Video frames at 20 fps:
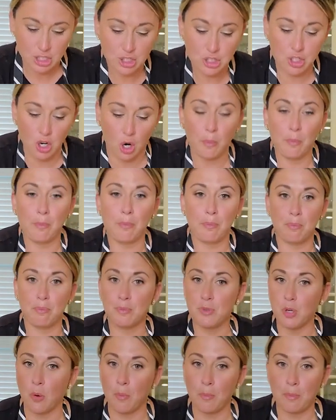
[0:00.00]

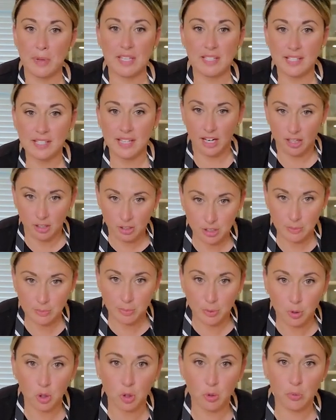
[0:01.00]
Don't be scared to
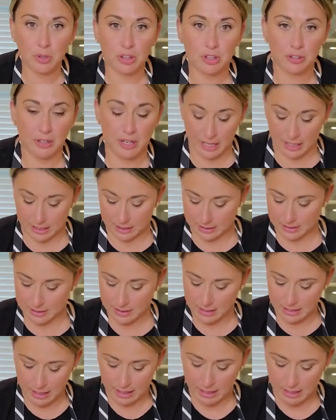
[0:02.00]
pull with your hands.